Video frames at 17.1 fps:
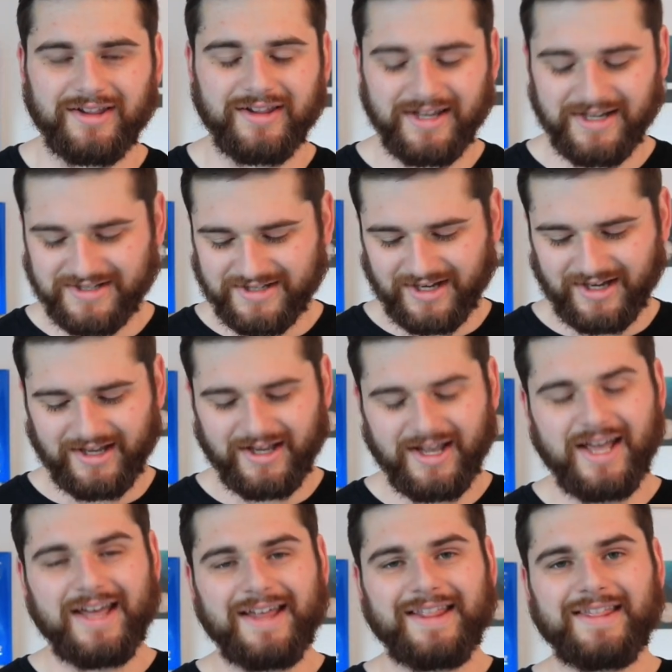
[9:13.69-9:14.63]
These are
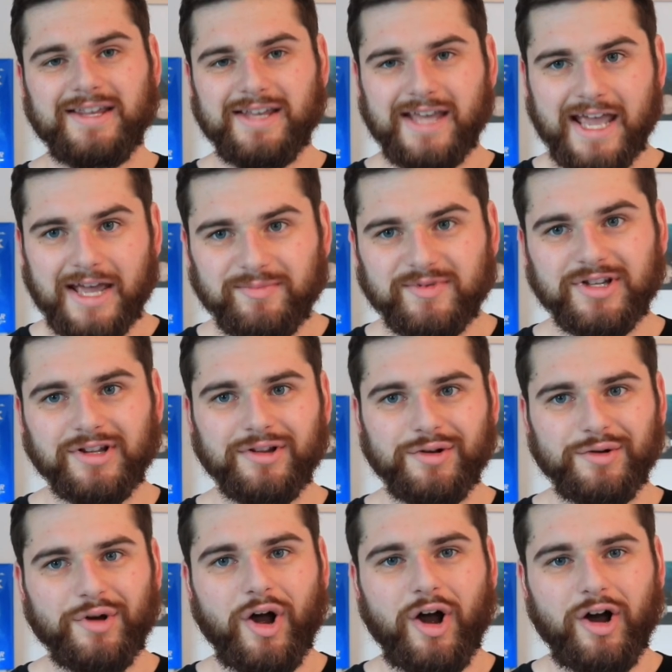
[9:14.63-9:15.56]
the
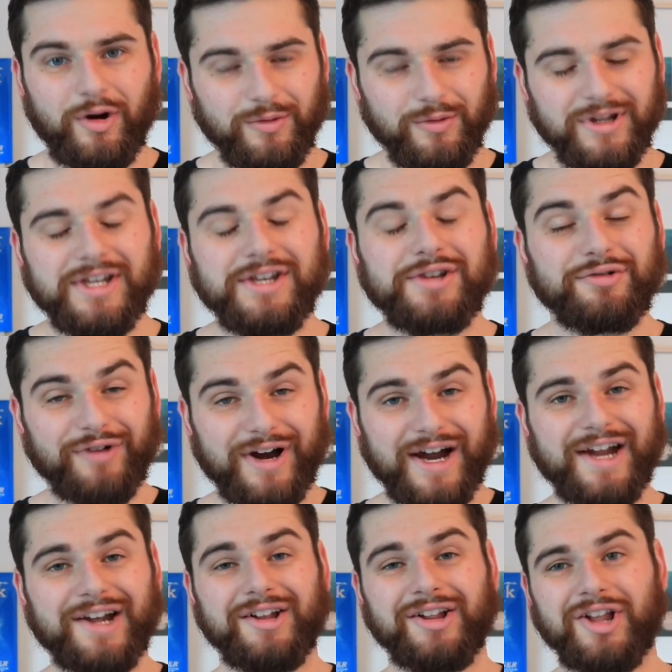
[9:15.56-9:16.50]
absolute holy
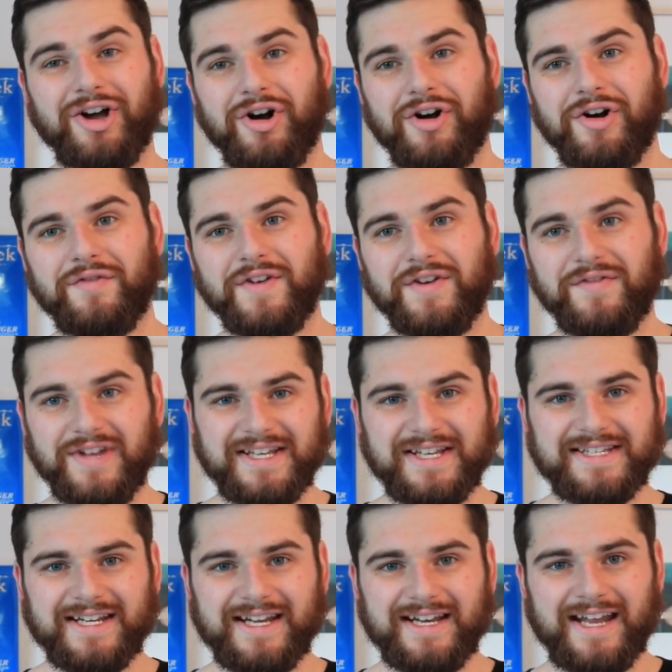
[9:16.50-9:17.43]
grail of
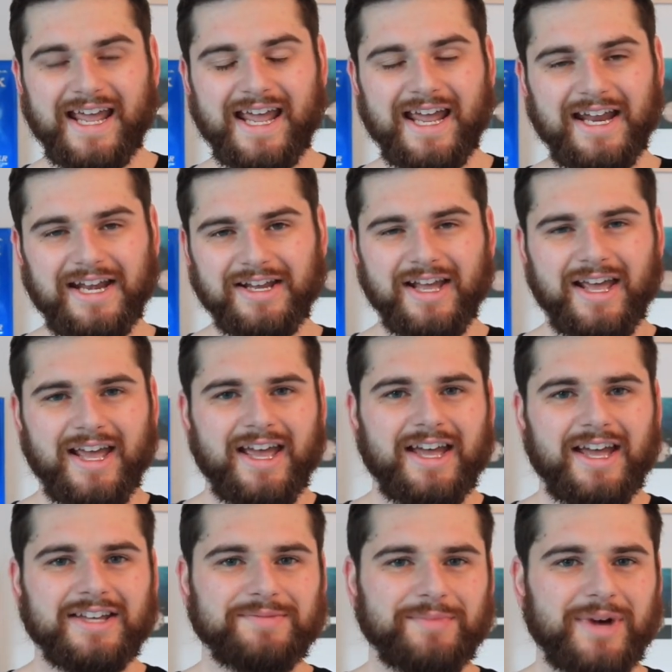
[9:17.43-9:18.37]
investing. And
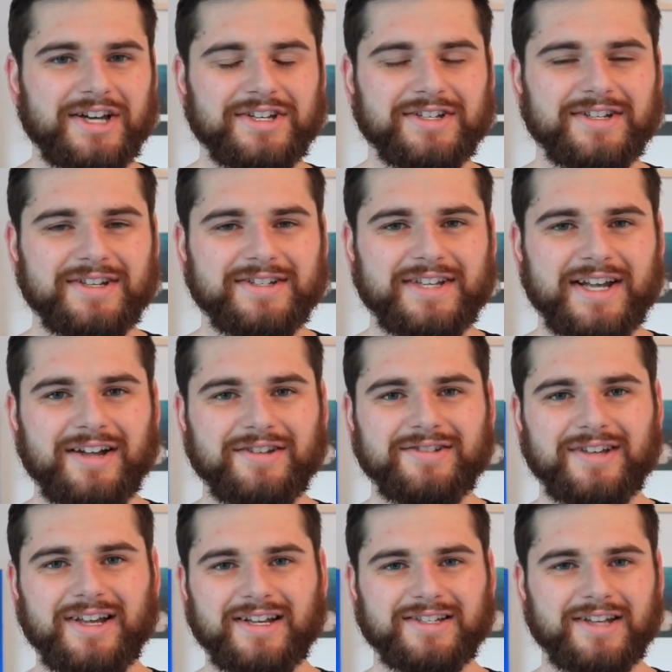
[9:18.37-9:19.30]
as much as it
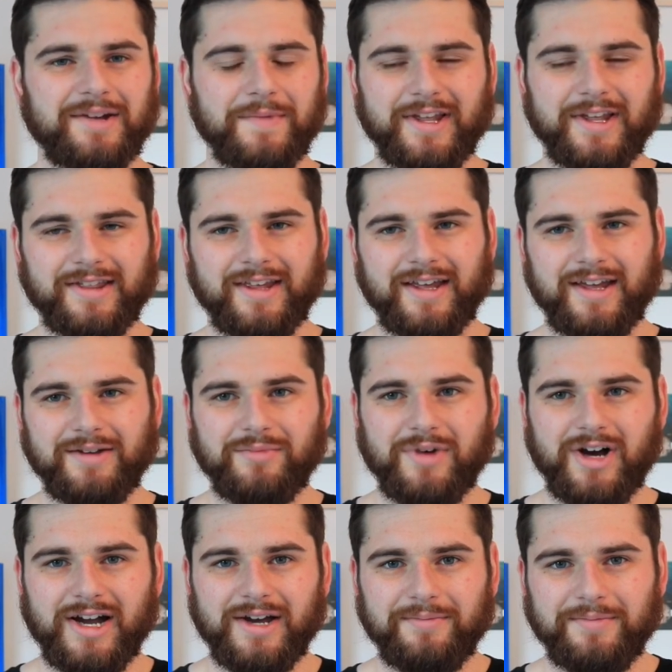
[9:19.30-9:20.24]
sounds like something that
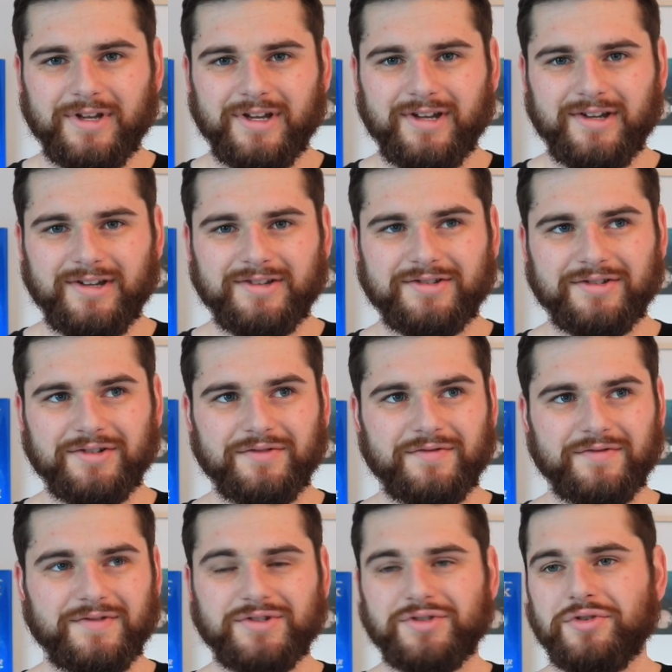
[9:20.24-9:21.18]
might be sort
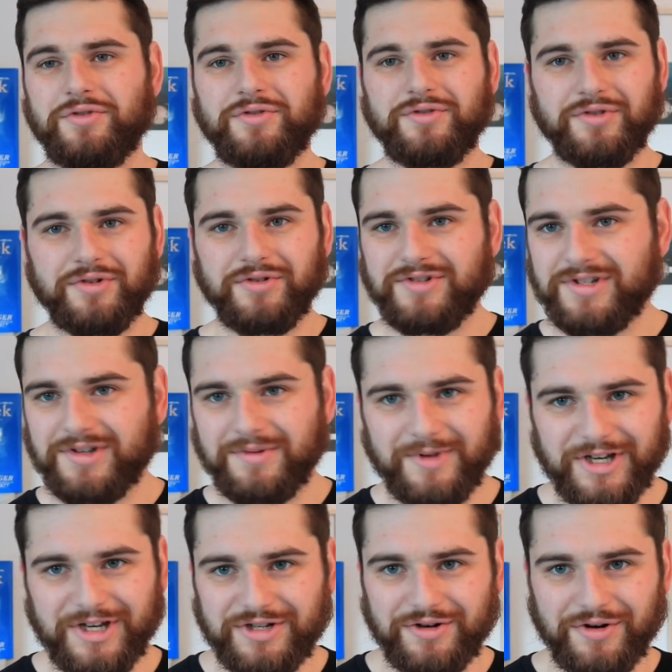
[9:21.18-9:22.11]
of too good to
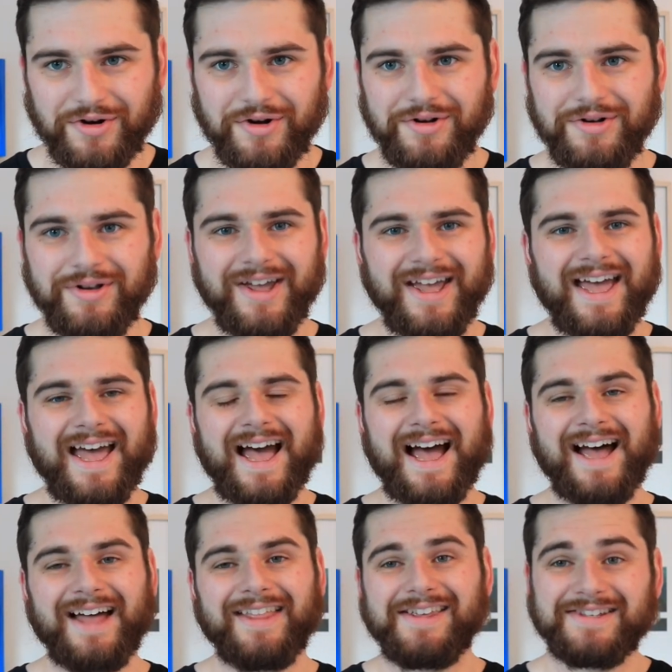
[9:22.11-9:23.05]
be true,
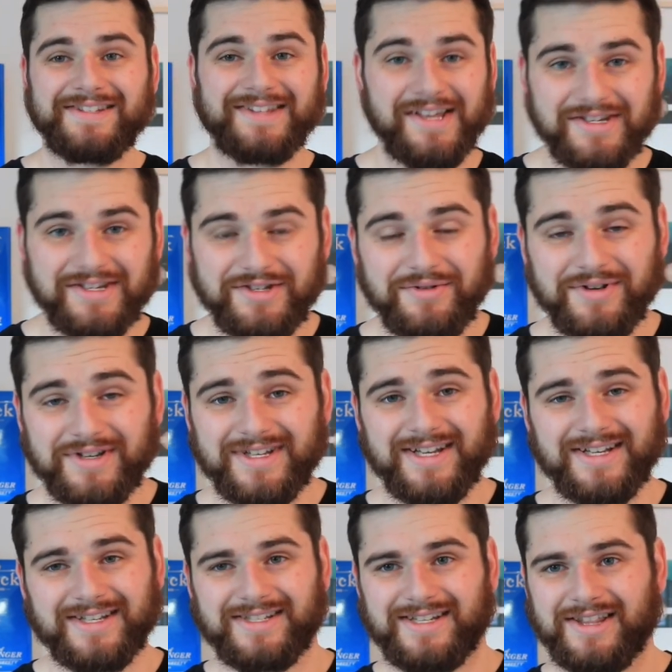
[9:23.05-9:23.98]
these things do
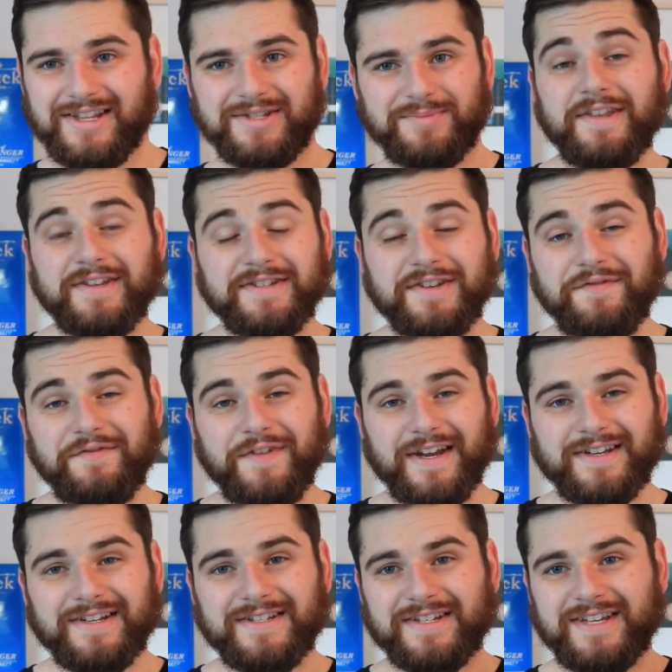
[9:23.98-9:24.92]
exist. And this, in
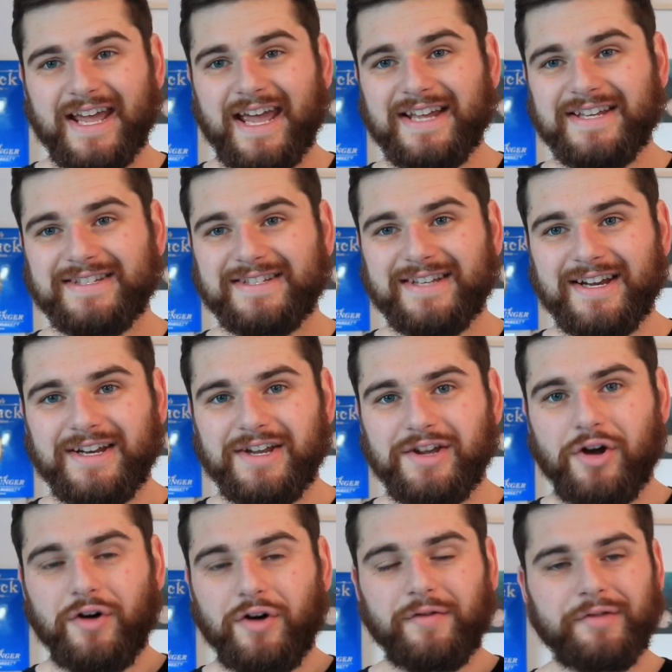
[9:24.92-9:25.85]
fact, is a case
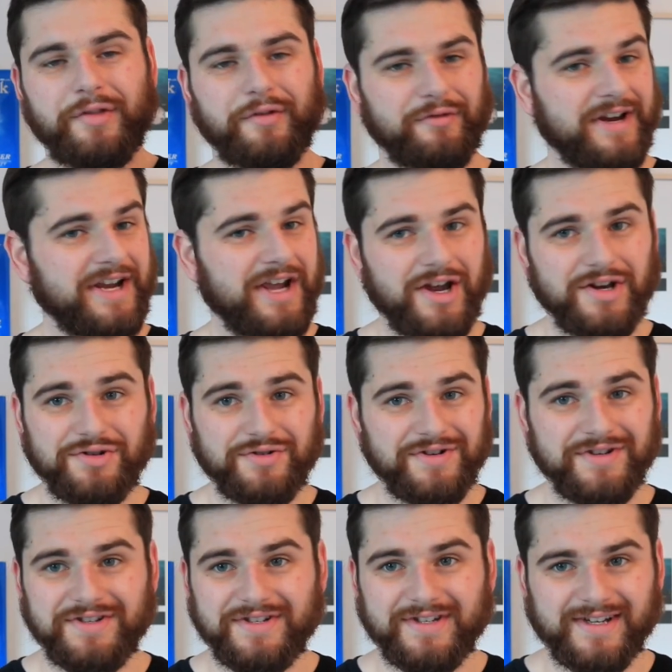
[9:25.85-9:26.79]
study of
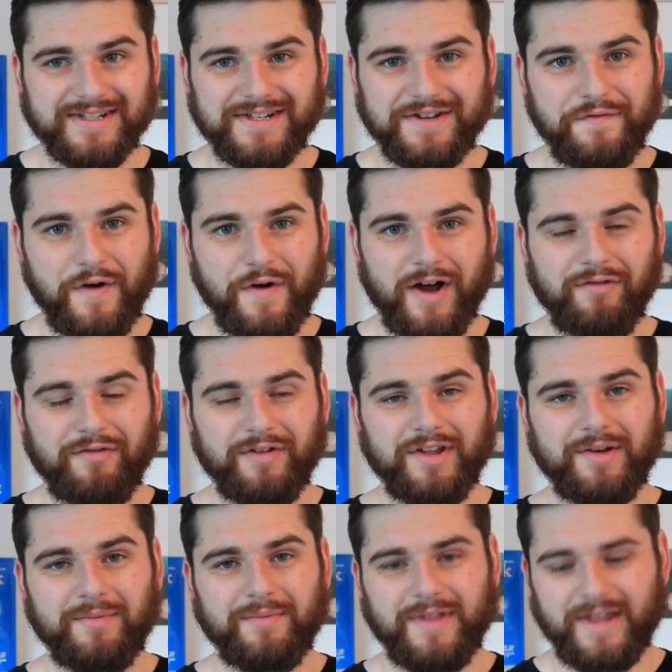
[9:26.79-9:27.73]
365 of
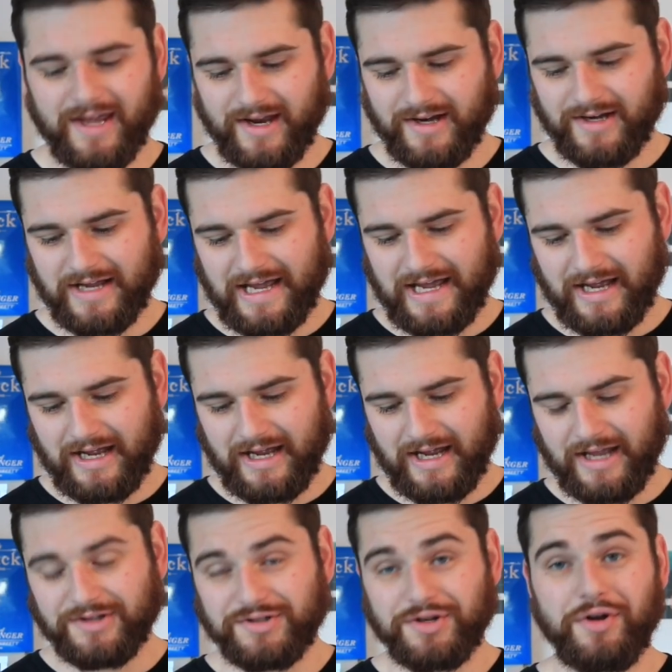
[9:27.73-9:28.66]
them
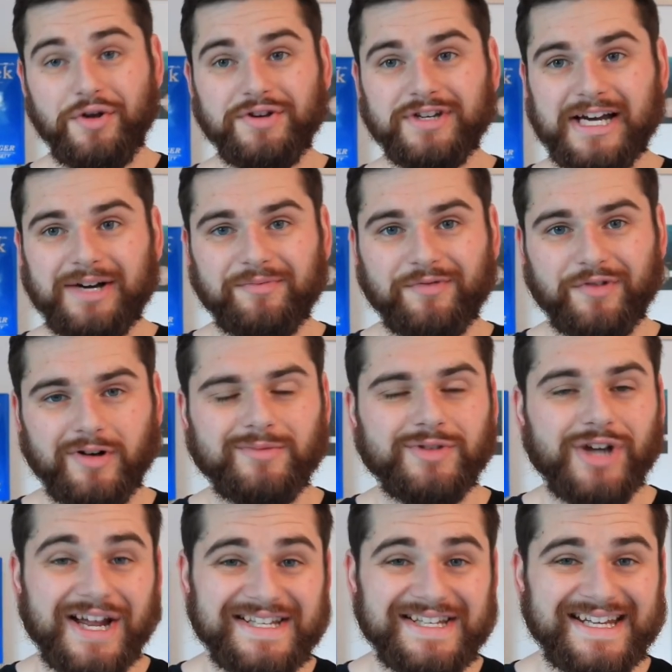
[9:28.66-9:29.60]
that turned up
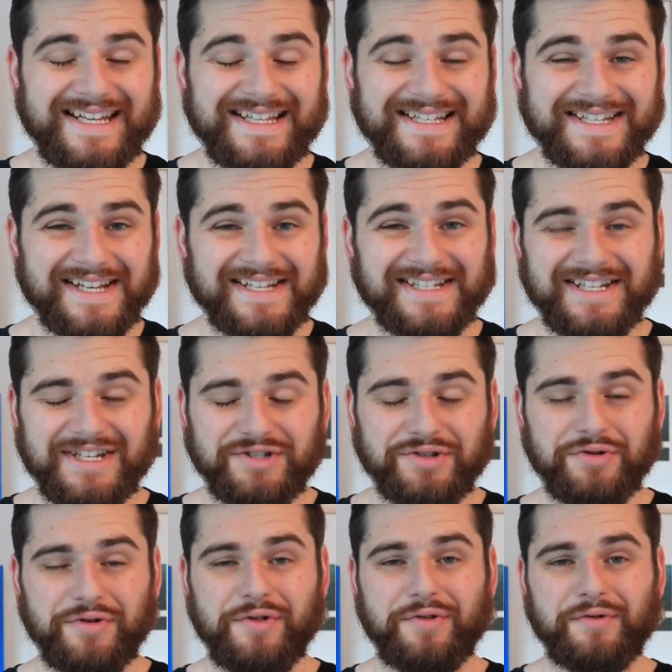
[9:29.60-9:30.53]
from
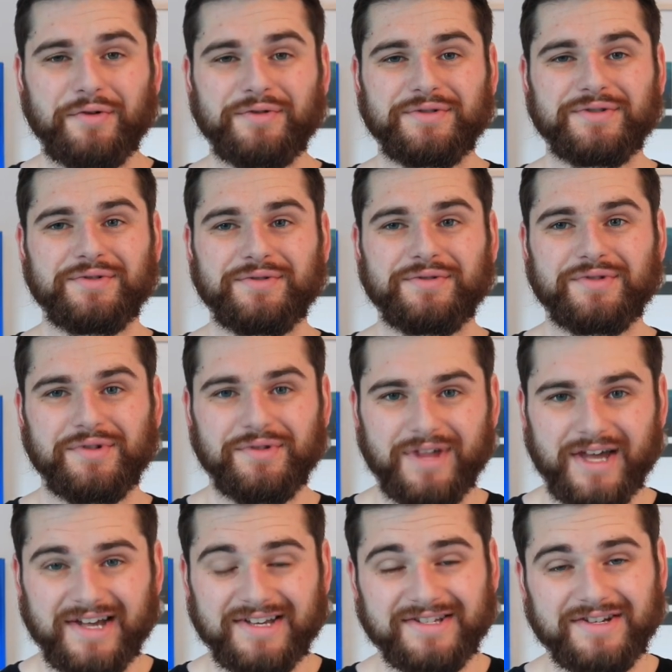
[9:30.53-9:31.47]
1962 through to
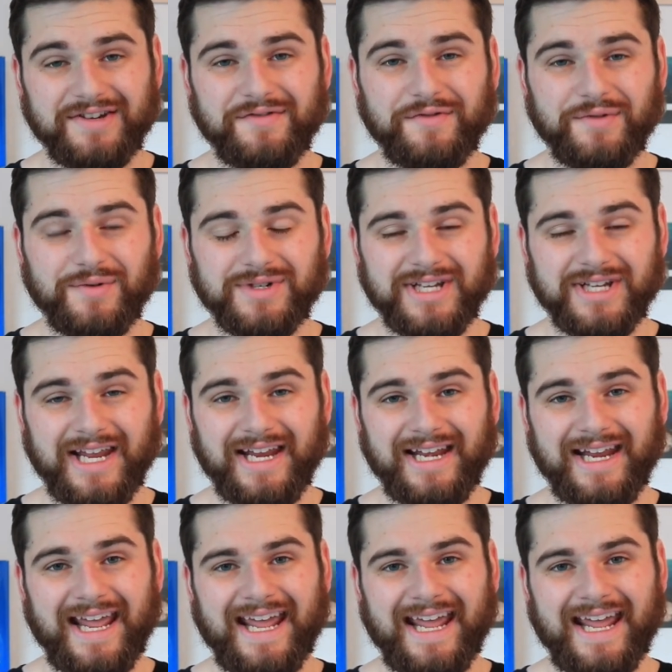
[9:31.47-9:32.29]
2014.